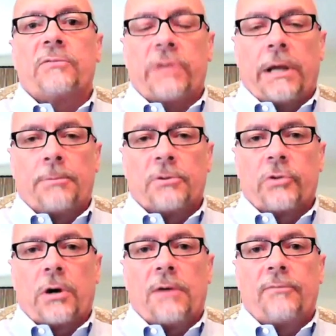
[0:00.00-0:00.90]
of
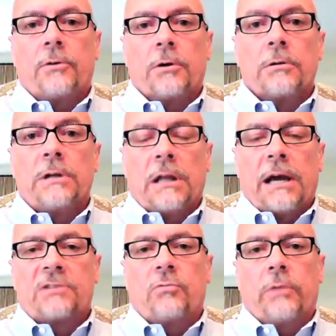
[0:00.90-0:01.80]
samples off early
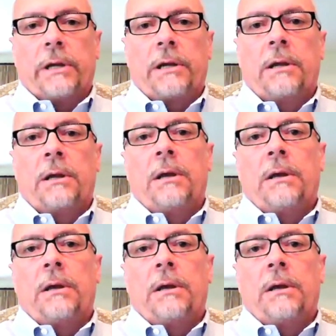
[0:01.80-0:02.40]
last week,